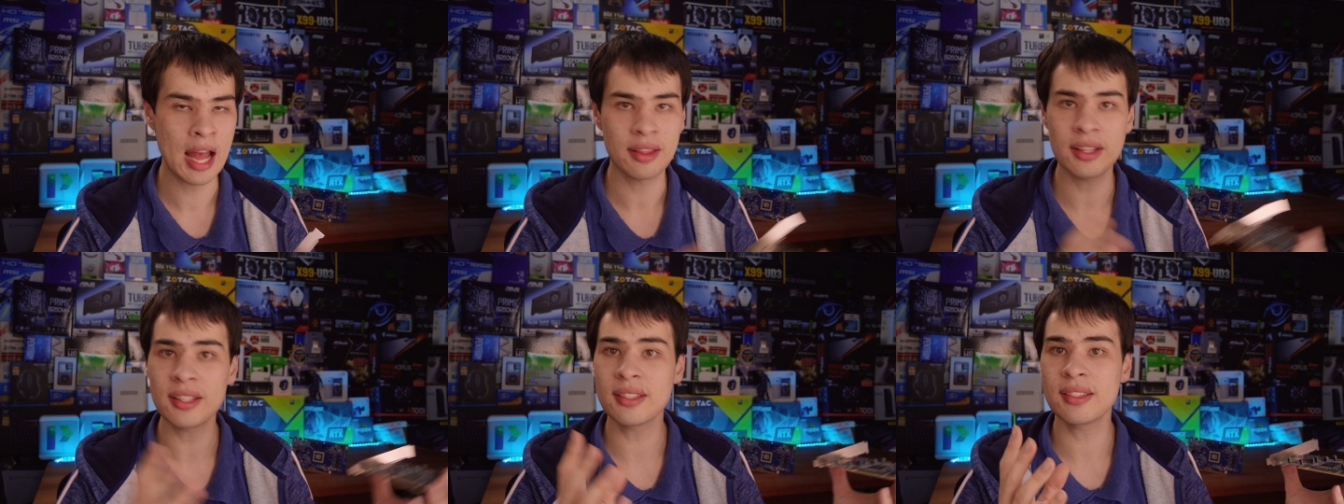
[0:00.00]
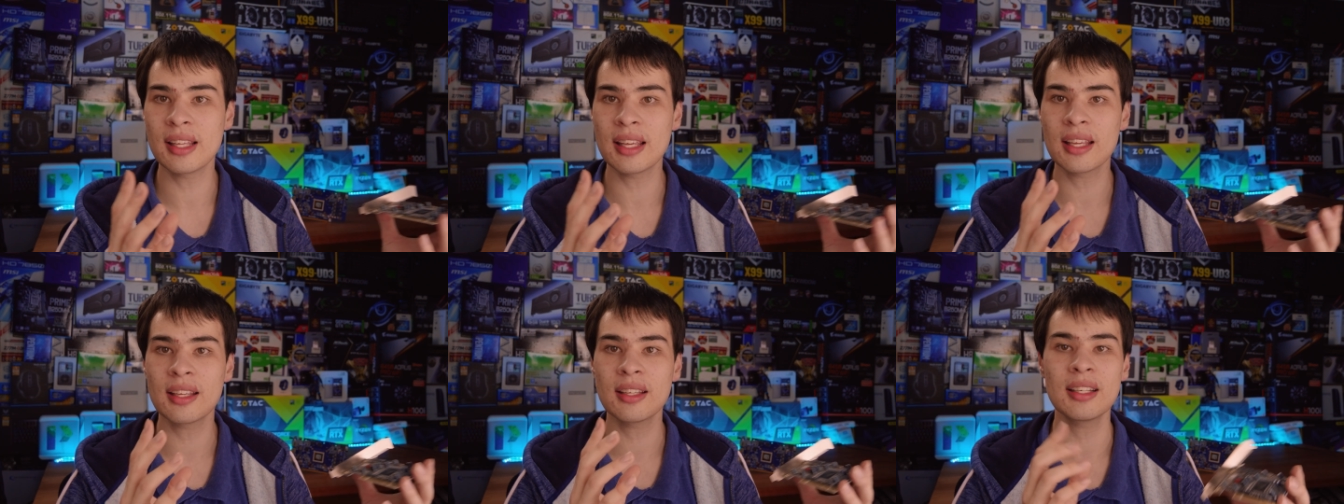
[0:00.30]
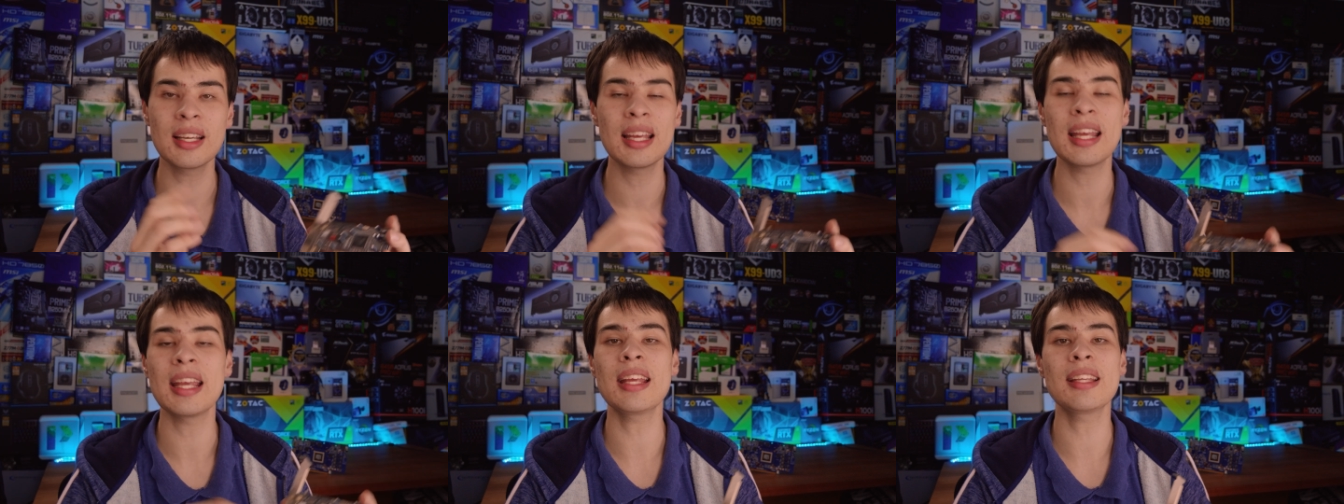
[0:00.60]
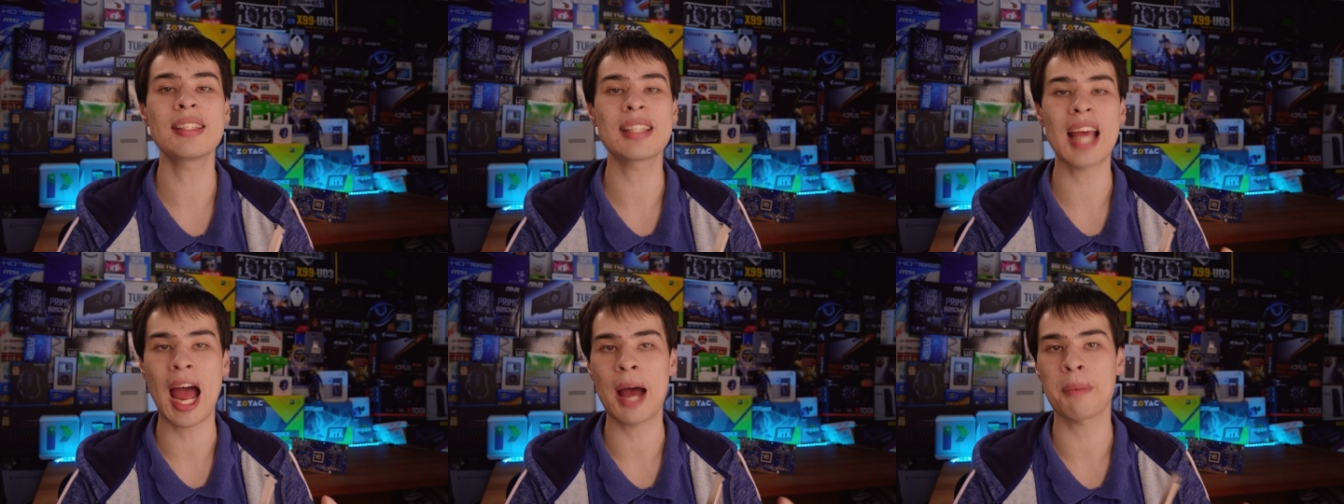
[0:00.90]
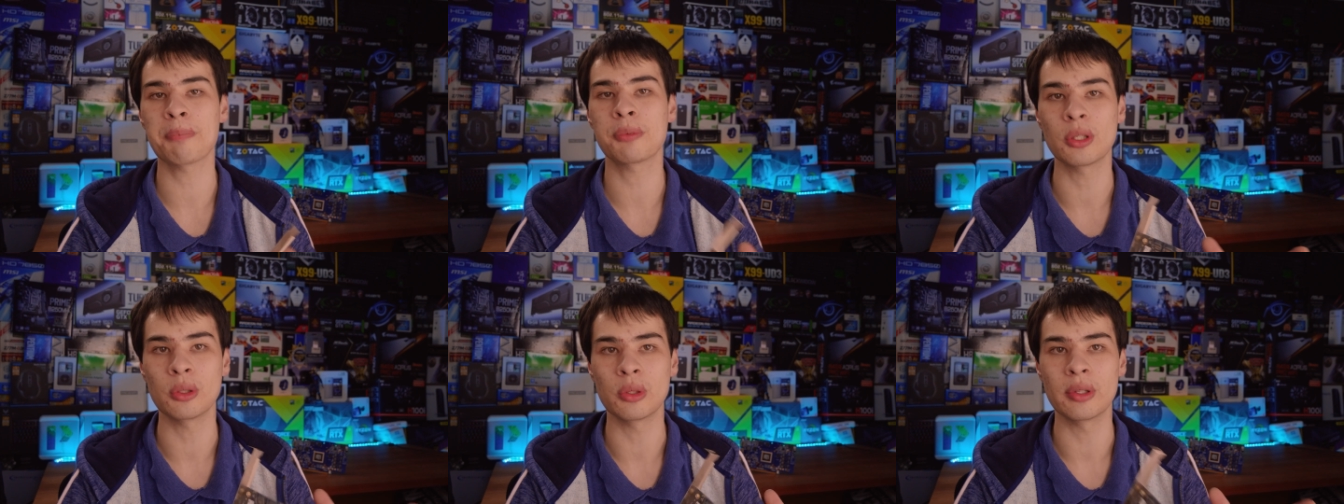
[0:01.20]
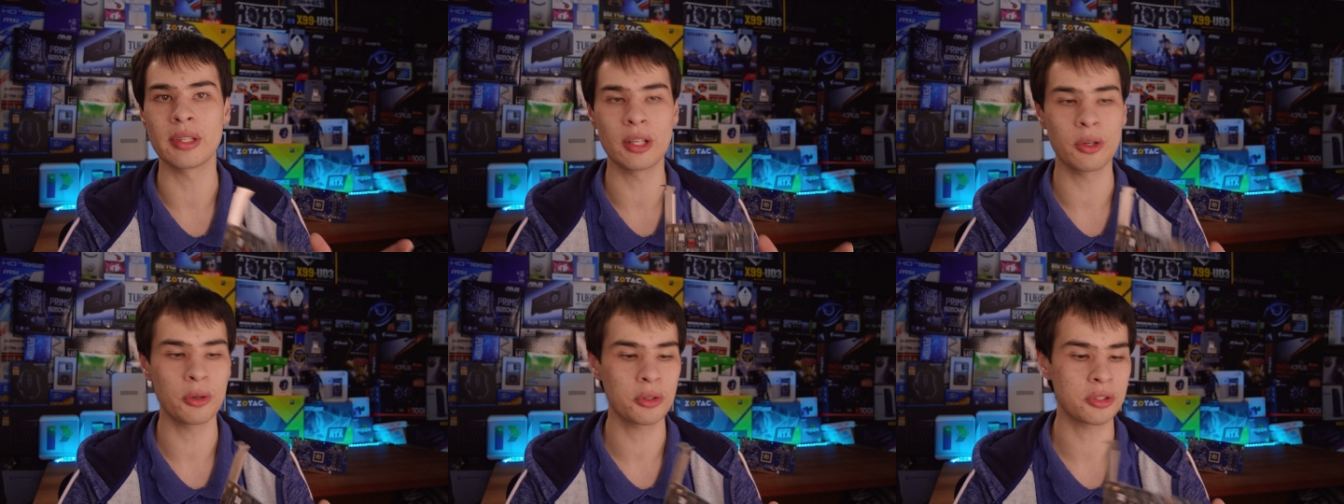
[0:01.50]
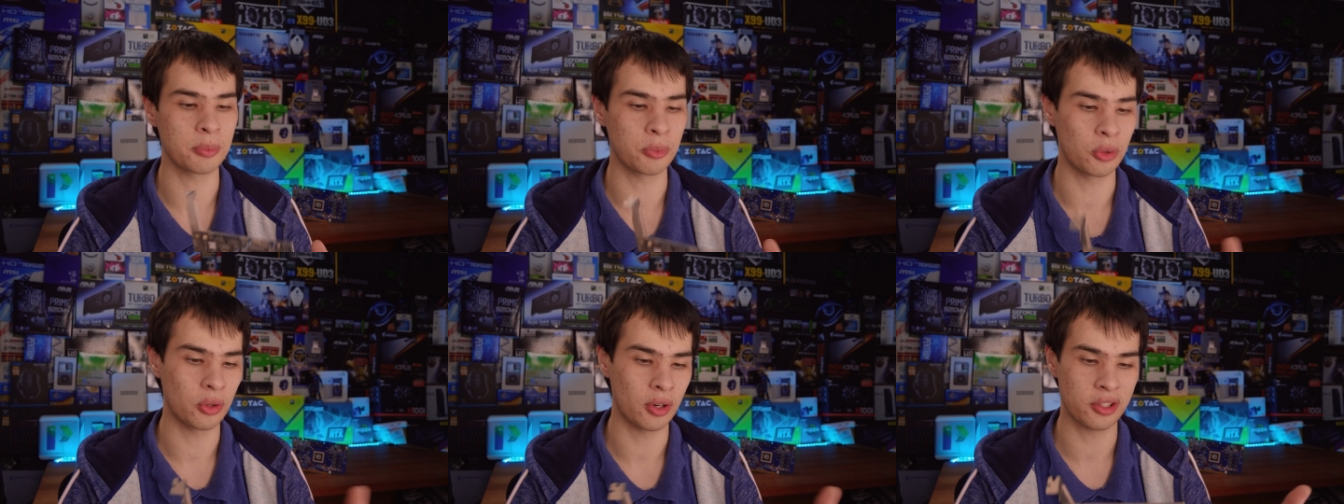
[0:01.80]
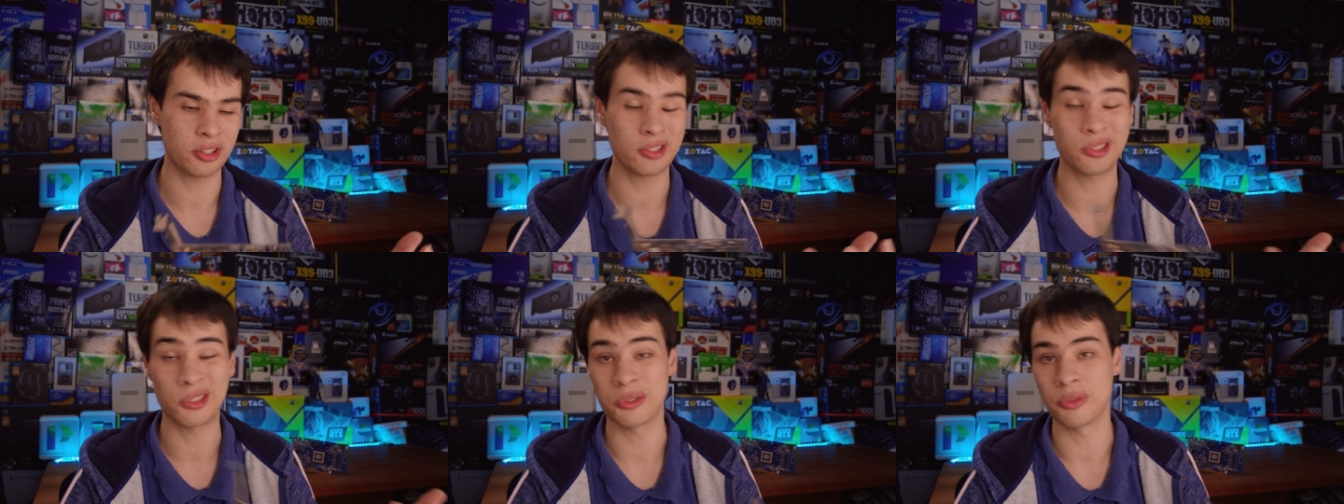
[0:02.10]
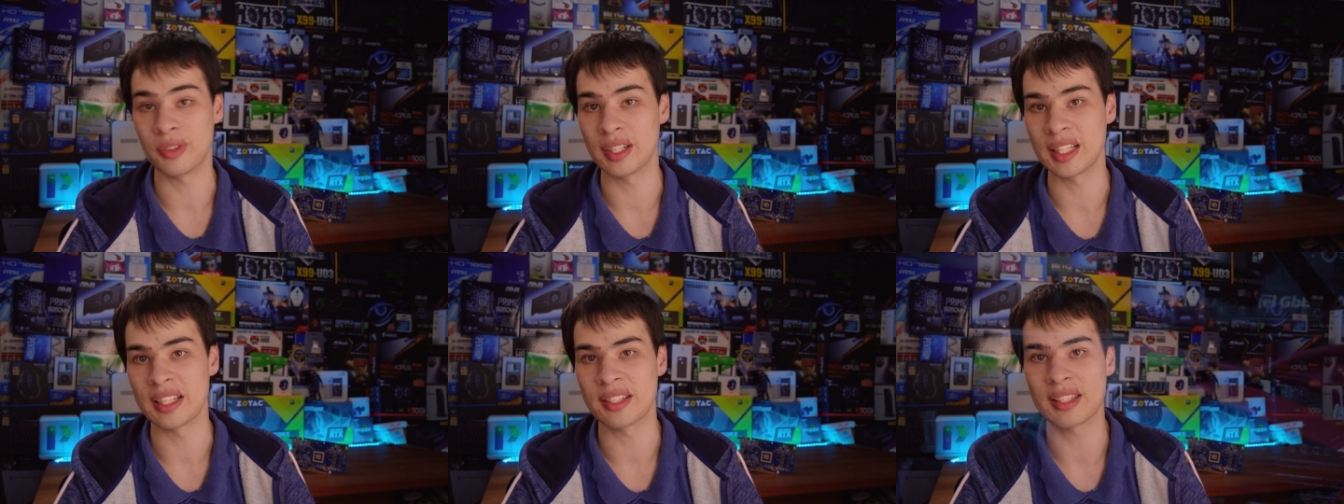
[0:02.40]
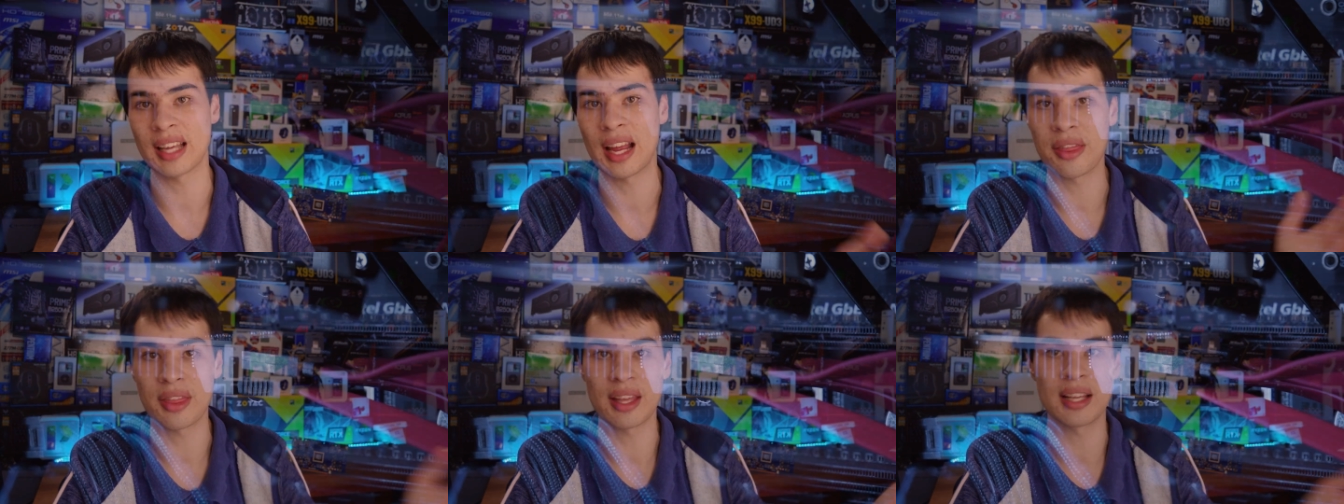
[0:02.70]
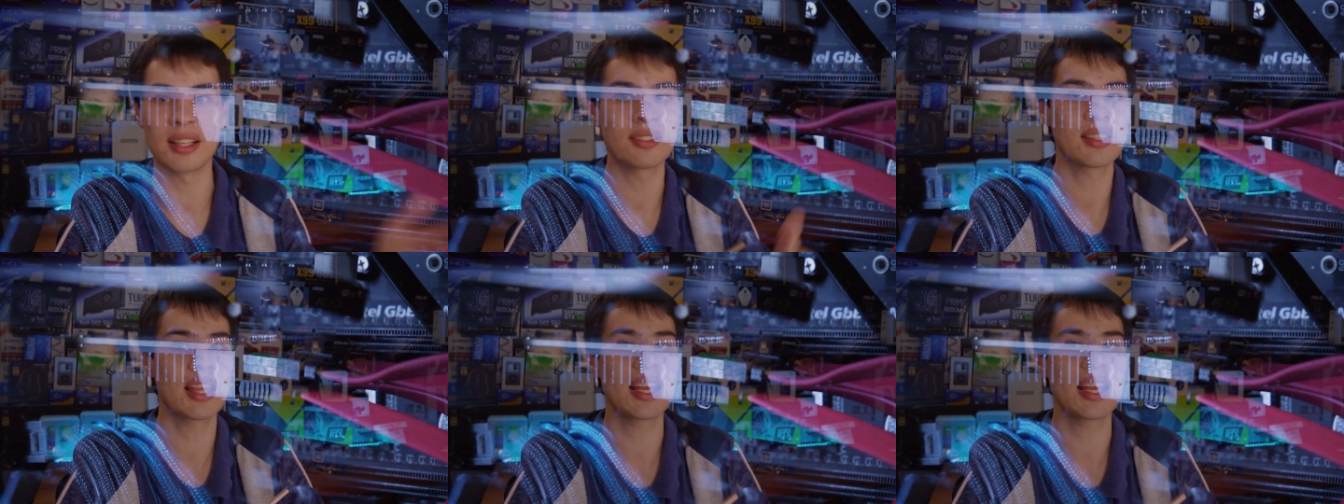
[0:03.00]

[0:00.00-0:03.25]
This thing is absolutely awesome, or I should really say these